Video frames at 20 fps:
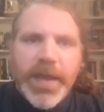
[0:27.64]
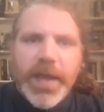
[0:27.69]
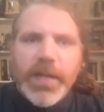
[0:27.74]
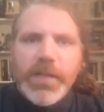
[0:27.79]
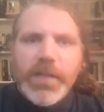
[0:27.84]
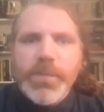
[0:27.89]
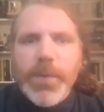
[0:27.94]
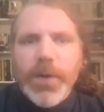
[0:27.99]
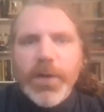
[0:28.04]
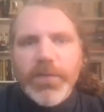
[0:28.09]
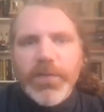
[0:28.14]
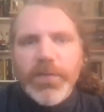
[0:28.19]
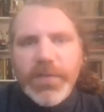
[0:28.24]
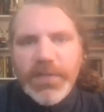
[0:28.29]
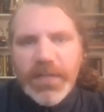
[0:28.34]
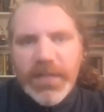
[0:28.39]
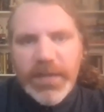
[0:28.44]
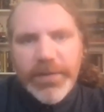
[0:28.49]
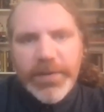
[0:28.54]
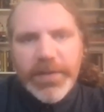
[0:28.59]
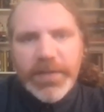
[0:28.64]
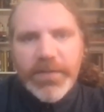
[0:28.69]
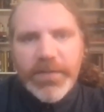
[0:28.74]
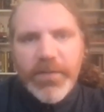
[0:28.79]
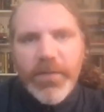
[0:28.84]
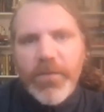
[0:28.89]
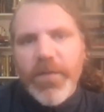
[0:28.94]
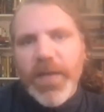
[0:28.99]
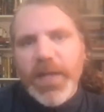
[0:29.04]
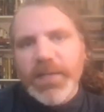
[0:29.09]
It's part of a series of
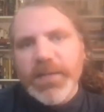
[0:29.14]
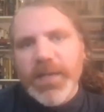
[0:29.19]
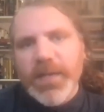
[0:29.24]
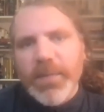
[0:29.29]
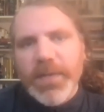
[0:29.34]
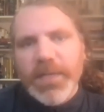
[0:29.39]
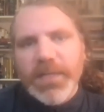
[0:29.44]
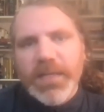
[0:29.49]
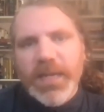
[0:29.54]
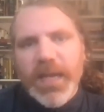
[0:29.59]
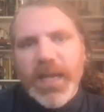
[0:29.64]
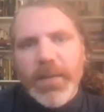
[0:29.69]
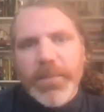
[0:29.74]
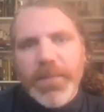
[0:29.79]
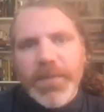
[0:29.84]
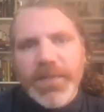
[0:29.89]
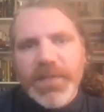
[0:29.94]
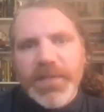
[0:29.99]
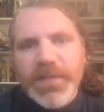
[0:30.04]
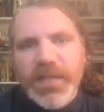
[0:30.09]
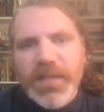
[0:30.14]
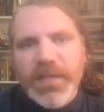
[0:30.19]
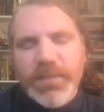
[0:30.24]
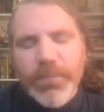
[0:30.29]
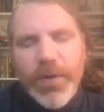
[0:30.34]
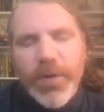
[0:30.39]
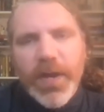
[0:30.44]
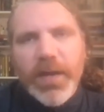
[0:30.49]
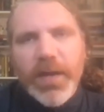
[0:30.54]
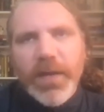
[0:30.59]
events coming to campus in the
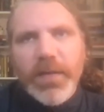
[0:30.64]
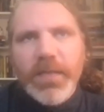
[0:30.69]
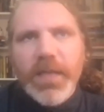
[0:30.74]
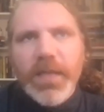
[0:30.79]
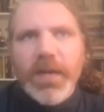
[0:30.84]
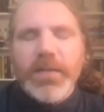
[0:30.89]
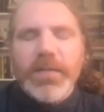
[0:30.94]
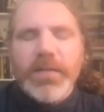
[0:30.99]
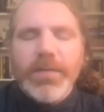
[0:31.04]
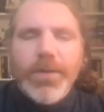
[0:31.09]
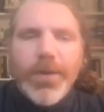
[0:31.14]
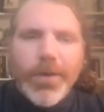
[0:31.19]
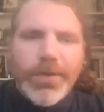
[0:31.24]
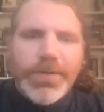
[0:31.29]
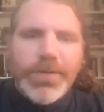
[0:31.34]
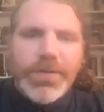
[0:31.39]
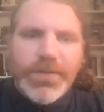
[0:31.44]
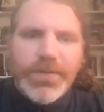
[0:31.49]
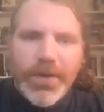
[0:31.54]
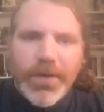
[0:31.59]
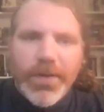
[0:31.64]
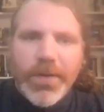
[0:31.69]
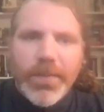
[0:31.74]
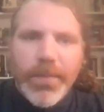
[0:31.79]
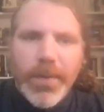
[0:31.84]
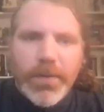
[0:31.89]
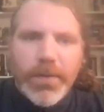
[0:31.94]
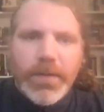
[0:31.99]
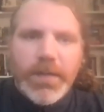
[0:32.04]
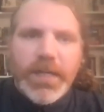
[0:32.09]
spring that encourages our
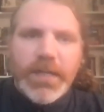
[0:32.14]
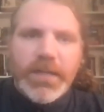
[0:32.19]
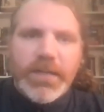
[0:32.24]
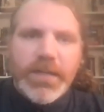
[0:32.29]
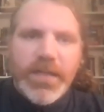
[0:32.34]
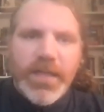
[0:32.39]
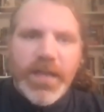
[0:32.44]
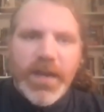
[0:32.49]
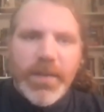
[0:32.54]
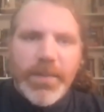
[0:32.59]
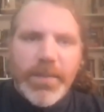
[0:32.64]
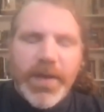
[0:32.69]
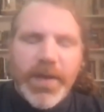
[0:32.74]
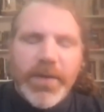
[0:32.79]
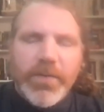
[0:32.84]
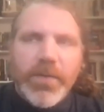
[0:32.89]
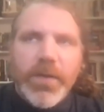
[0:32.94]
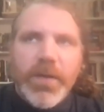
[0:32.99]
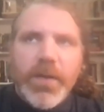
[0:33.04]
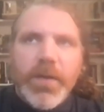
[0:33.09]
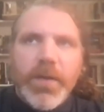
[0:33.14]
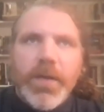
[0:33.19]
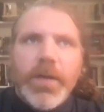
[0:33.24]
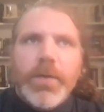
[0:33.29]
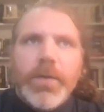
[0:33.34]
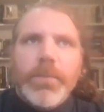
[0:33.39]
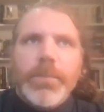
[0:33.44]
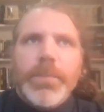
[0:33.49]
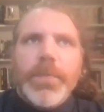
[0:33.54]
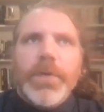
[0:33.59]
community to think about
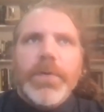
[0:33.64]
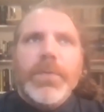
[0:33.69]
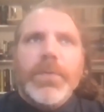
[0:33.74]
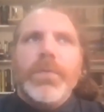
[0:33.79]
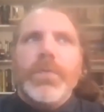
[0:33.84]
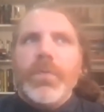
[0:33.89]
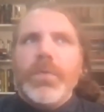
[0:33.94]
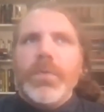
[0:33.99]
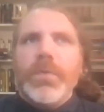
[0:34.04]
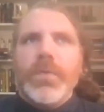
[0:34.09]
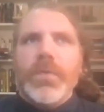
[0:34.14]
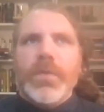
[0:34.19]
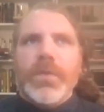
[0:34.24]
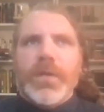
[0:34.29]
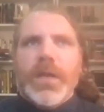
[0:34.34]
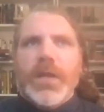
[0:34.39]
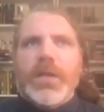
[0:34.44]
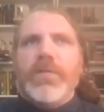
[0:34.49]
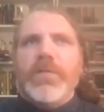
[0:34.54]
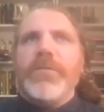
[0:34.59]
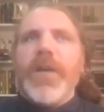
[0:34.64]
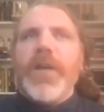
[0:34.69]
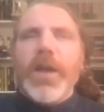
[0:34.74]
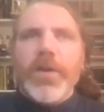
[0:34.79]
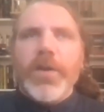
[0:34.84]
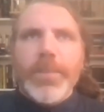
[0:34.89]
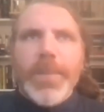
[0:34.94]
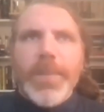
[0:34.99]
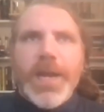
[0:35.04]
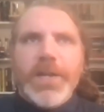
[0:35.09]
both kind of
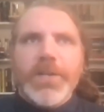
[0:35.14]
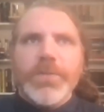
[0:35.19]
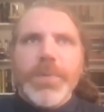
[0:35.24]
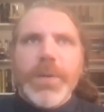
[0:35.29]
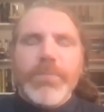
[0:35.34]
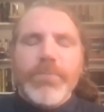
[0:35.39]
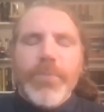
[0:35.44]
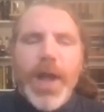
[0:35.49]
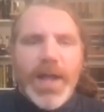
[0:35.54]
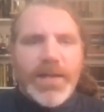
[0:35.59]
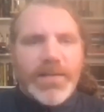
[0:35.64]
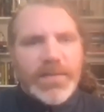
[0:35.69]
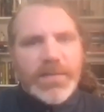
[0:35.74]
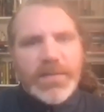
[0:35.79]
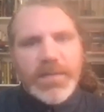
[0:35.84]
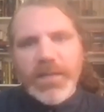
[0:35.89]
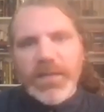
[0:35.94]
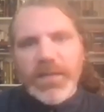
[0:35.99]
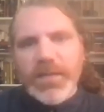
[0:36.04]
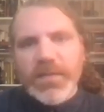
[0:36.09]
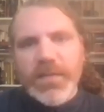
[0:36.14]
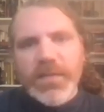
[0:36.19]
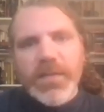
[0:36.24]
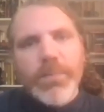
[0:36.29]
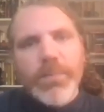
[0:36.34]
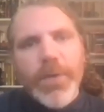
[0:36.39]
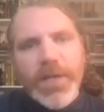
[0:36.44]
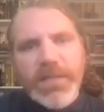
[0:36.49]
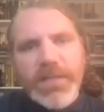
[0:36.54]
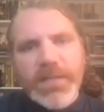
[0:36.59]
fire management practices in the
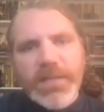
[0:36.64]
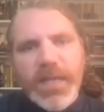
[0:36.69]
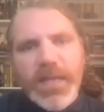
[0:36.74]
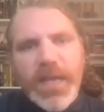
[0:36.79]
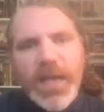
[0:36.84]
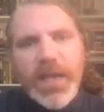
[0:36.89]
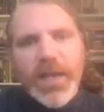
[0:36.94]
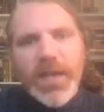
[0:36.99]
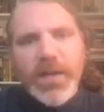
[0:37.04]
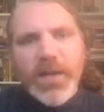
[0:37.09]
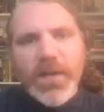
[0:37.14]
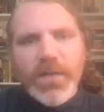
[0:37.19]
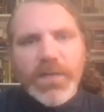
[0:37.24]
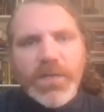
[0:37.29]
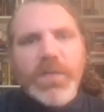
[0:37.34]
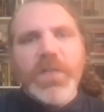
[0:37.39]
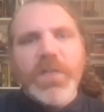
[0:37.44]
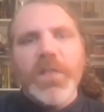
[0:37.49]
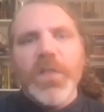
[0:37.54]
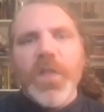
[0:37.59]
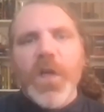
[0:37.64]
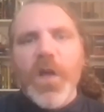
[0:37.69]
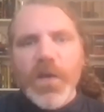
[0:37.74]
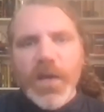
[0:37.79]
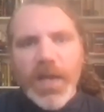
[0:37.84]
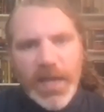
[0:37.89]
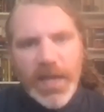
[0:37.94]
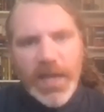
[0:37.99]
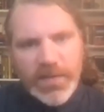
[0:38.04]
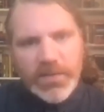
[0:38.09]
present day and also the long
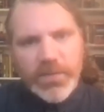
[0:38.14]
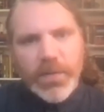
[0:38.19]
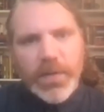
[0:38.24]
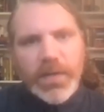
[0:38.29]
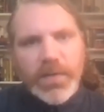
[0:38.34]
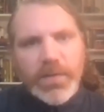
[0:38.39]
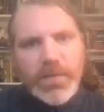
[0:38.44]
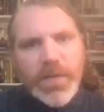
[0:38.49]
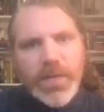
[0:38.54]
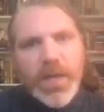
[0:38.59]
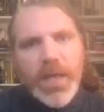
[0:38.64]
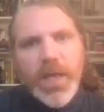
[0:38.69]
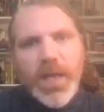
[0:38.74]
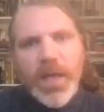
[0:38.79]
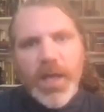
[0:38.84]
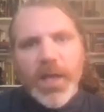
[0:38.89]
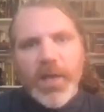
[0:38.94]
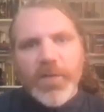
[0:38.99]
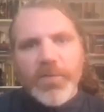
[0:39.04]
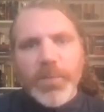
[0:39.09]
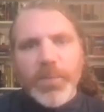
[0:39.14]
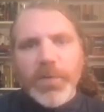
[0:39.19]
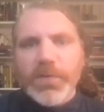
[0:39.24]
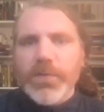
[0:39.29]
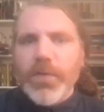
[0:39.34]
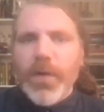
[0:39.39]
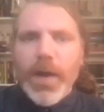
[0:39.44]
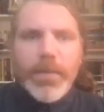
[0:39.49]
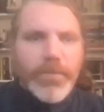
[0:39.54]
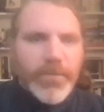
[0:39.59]
histories of
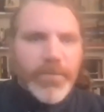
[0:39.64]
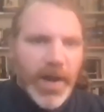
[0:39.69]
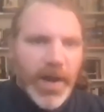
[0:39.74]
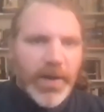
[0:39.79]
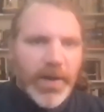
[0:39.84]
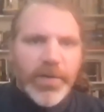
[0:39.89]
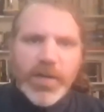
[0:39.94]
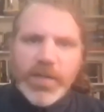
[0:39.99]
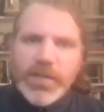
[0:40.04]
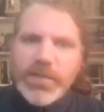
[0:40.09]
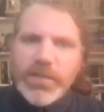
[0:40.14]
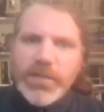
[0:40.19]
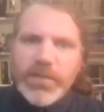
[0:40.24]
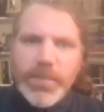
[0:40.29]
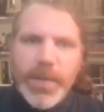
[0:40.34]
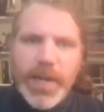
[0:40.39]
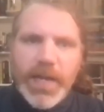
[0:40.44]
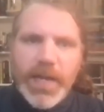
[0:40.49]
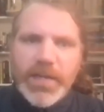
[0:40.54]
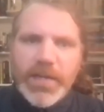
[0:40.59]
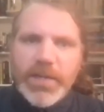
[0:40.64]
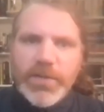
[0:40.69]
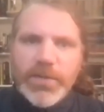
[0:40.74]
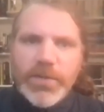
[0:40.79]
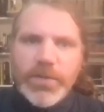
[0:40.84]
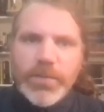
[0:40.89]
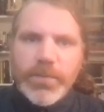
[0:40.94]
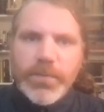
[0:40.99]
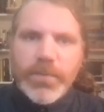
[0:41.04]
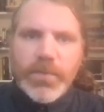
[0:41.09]
prescribed fire and its use by
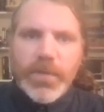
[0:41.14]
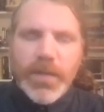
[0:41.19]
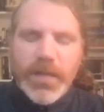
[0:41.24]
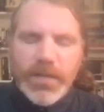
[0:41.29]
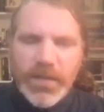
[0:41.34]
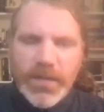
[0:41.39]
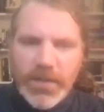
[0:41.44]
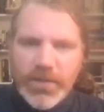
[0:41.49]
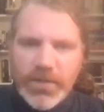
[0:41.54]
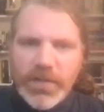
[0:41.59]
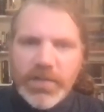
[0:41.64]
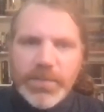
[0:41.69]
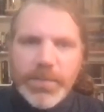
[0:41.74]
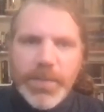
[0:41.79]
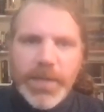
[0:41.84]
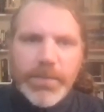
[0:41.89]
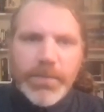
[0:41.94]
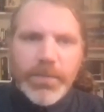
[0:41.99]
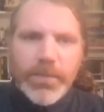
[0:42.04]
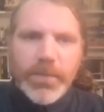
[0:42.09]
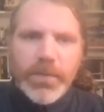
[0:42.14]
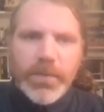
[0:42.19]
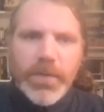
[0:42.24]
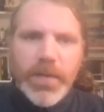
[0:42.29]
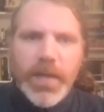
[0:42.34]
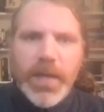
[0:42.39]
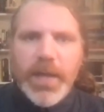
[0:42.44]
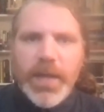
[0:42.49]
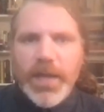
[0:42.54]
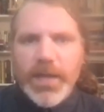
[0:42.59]
indigenous, indigenous people,
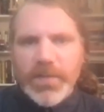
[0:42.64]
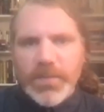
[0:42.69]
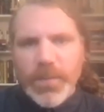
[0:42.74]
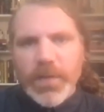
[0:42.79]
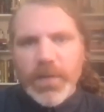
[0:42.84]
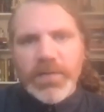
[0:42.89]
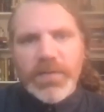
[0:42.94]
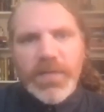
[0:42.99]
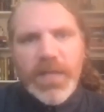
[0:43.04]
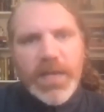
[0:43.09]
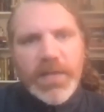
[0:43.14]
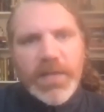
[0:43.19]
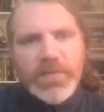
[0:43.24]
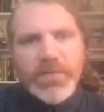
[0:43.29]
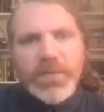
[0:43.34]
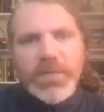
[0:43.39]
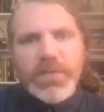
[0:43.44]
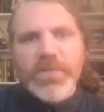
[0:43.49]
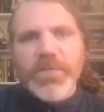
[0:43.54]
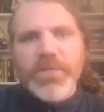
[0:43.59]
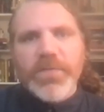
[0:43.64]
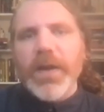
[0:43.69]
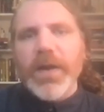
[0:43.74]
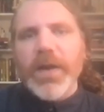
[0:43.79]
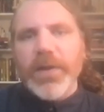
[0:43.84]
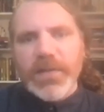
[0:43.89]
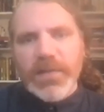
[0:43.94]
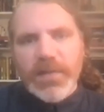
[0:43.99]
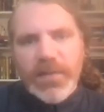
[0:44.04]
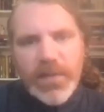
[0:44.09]
as well as the histories of fire
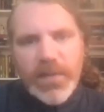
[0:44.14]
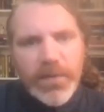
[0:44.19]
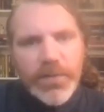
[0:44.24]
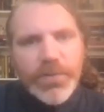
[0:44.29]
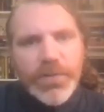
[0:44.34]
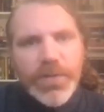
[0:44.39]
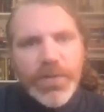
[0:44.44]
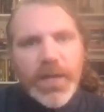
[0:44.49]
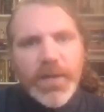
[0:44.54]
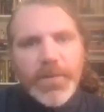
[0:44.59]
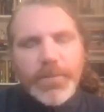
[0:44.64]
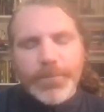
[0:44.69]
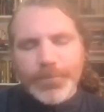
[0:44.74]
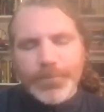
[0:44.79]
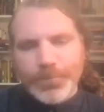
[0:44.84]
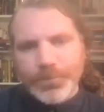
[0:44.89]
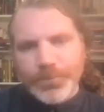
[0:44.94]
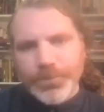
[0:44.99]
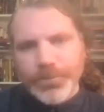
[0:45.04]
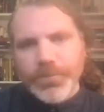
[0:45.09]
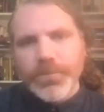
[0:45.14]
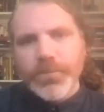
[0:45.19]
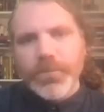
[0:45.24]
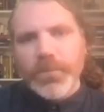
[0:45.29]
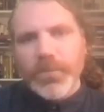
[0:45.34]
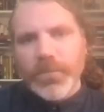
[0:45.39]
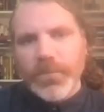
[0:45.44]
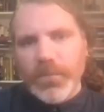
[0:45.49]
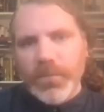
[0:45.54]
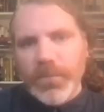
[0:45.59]
exclusion
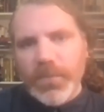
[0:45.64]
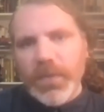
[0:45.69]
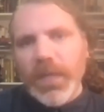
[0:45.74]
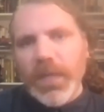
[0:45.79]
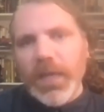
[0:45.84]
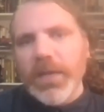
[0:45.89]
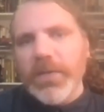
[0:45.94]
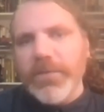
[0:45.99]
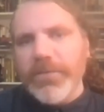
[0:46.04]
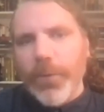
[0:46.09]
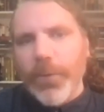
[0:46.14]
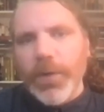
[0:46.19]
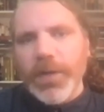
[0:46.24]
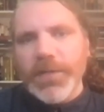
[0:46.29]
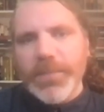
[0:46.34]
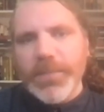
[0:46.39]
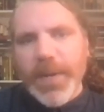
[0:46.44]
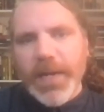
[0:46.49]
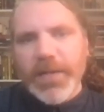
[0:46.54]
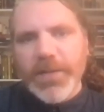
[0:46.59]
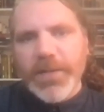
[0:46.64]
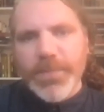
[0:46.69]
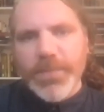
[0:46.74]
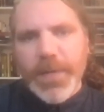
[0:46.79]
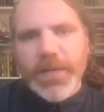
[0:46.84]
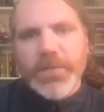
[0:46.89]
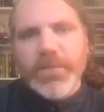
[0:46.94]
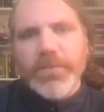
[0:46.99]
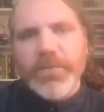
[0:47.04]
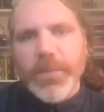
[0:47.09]
and forest
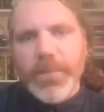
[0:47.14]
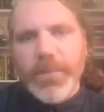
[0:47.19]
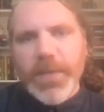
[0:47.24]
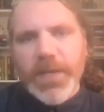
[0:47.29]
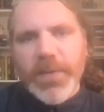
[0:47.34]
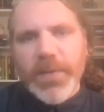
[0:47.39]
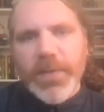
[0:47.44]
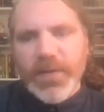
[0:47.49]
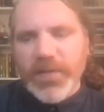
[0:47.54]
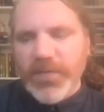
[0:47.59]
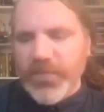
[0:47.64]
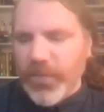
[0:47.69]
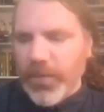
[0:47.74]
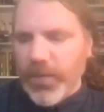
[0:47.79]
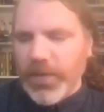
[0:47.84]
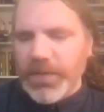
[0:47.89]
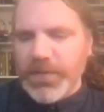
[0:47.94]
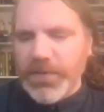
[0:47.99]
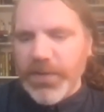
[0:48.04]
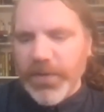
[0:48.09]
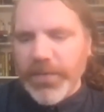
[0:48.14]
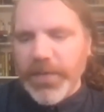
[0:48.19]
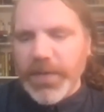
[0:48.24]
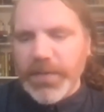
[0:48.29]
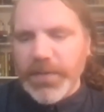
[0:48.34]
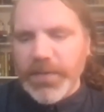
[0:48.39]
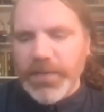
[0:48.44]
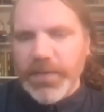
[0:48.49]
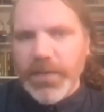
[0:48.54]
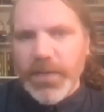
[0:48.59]
management from the U S Forest
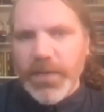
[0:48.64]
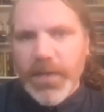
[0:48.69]
Service.